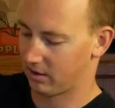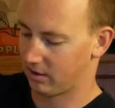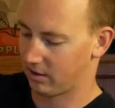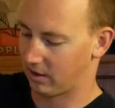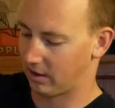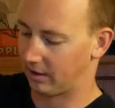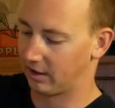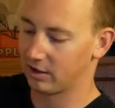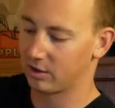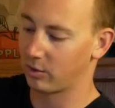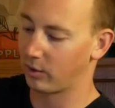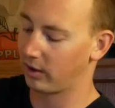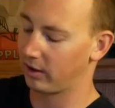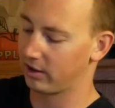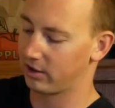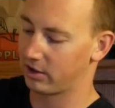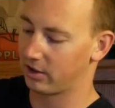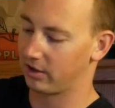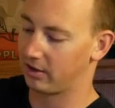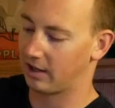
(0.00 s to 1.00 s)
And this
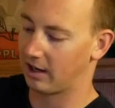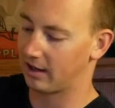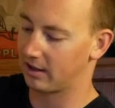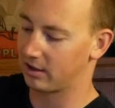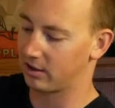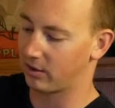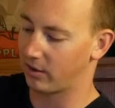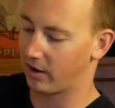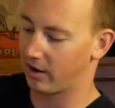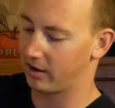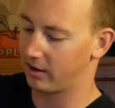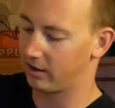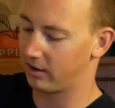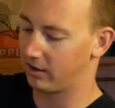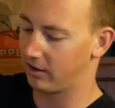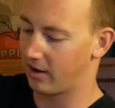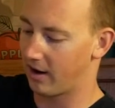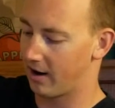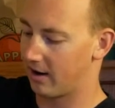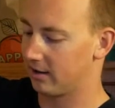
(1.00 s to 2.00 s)
really should taste great,
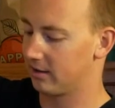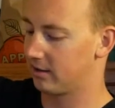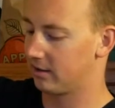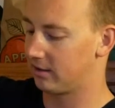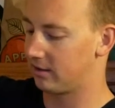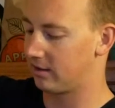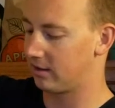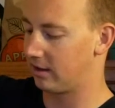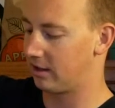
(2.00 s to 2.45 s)
you guys.